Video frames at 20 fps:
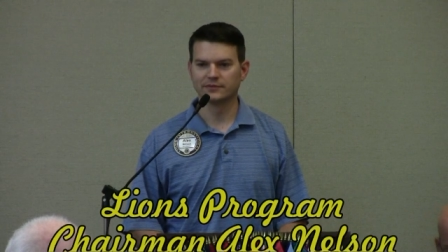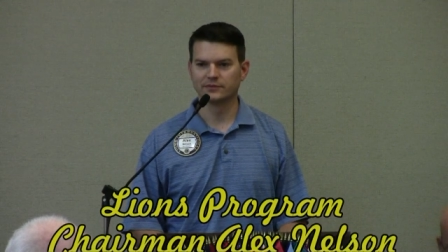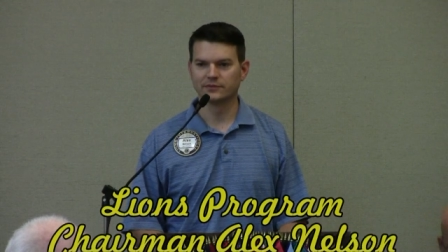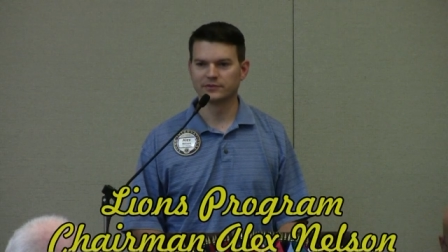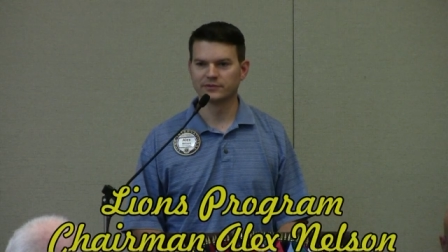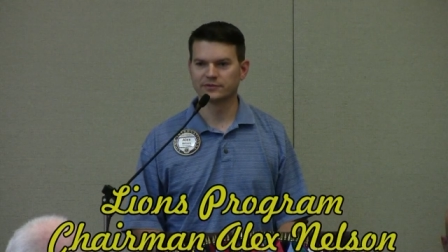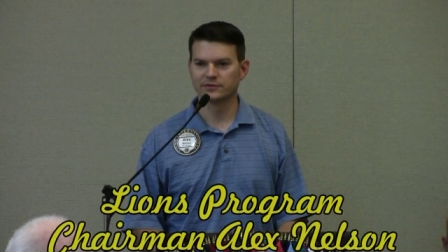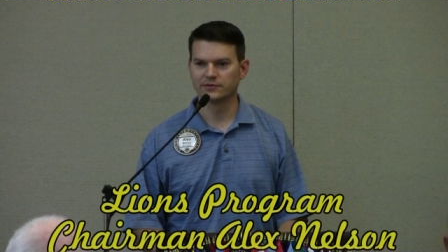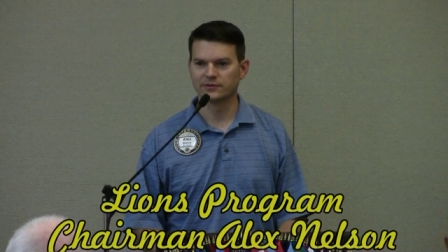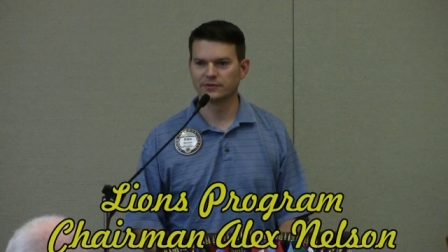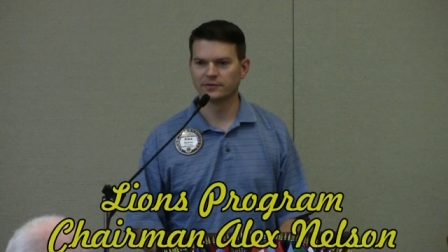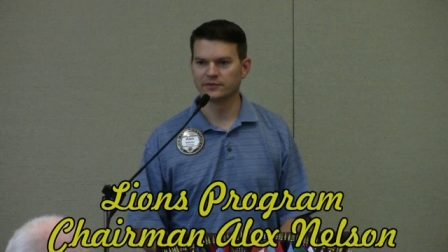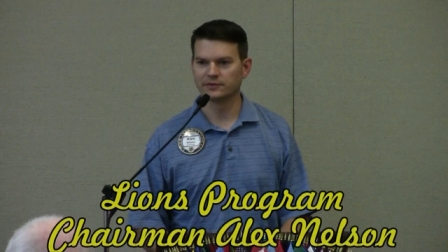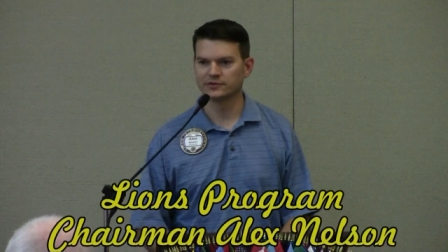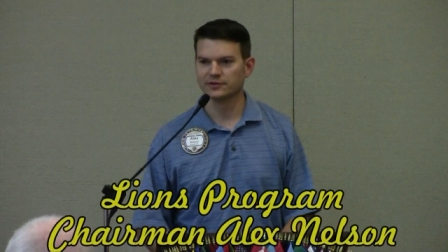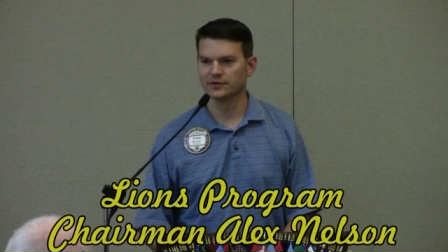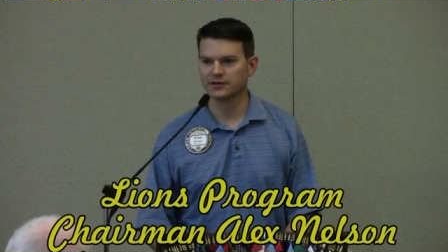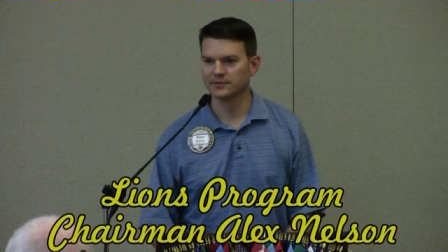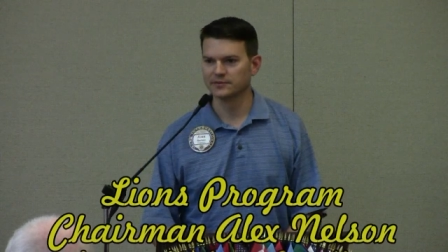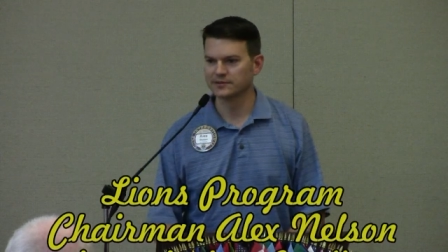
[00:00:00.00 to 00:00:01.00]
for his
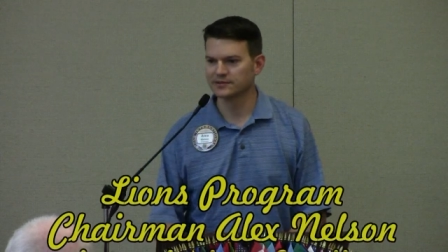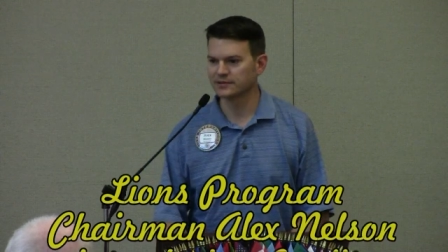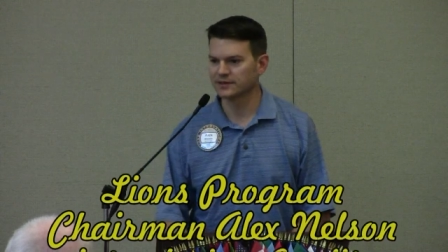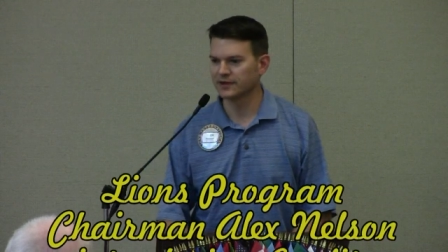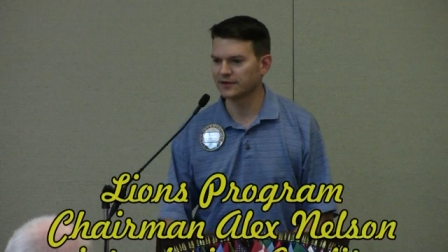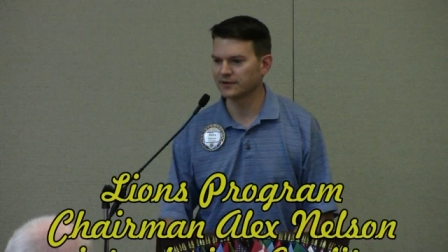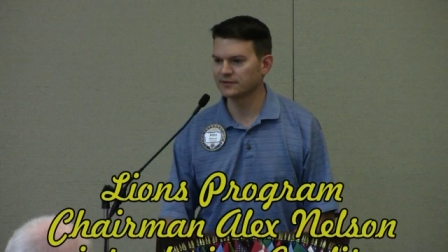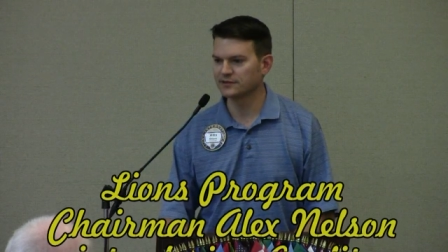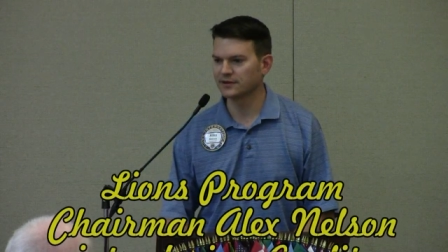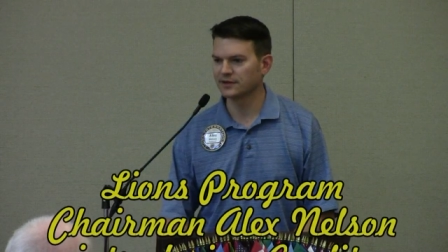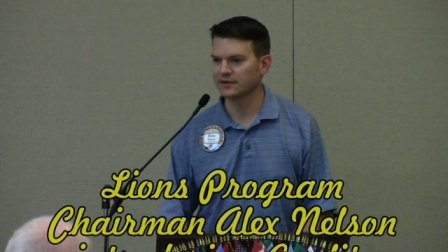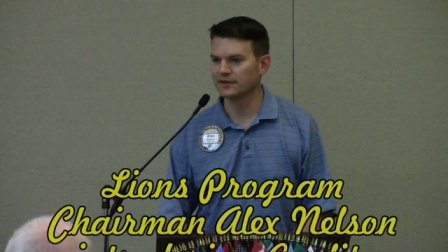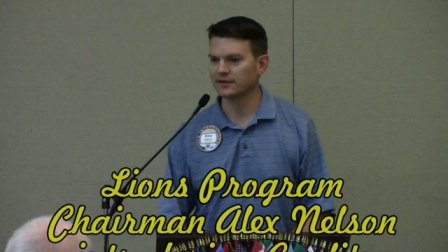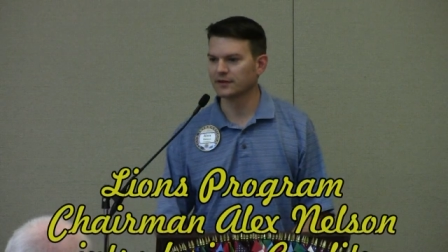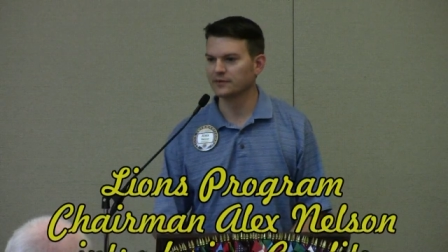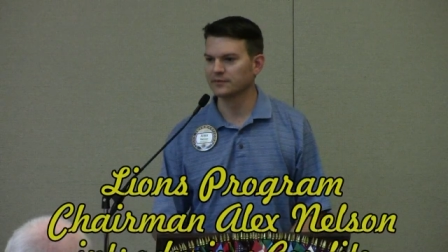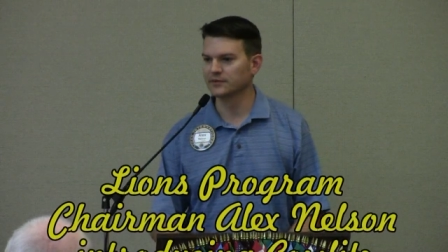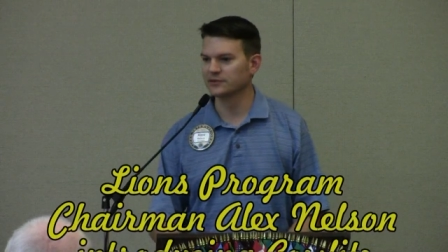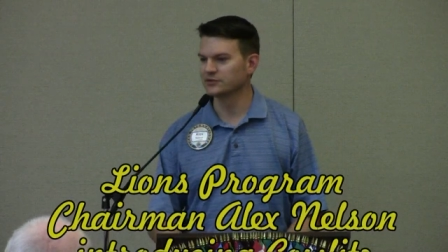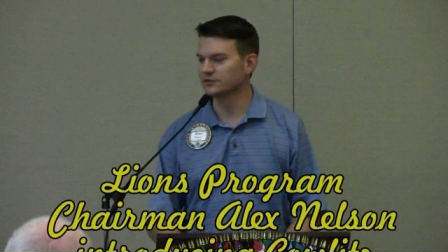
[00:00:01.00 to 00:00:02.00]
current job as Cowlitz County
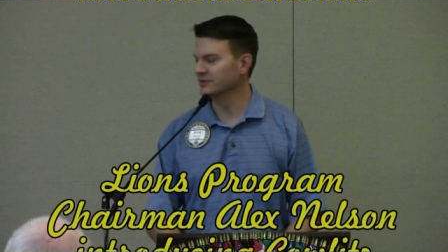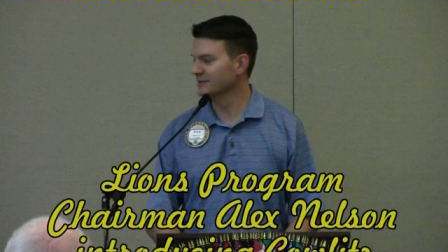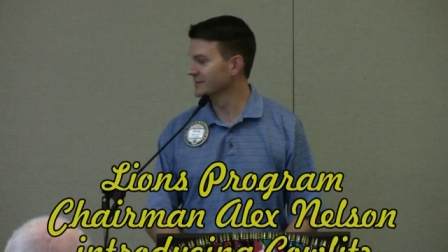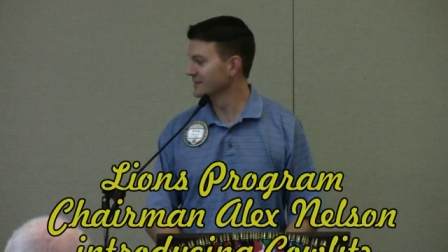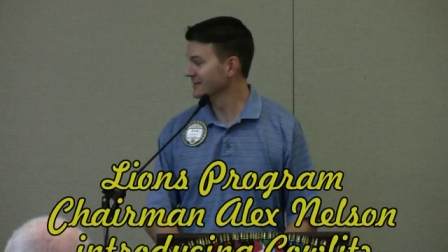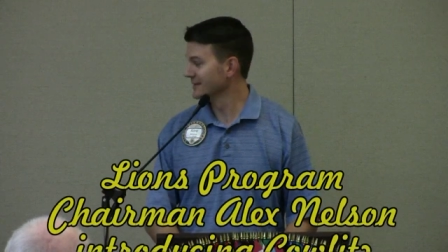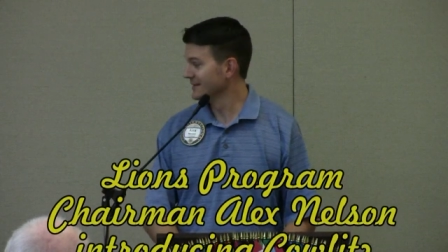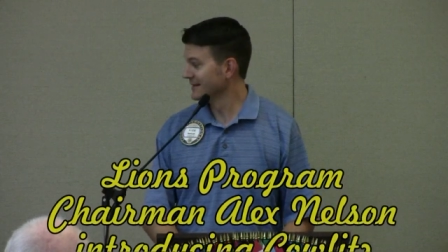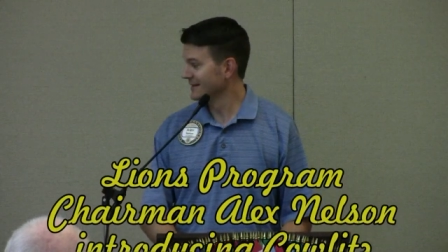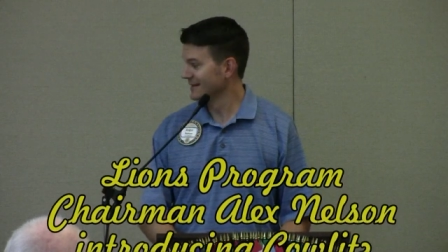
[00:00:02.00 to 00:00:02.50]
Commissioner.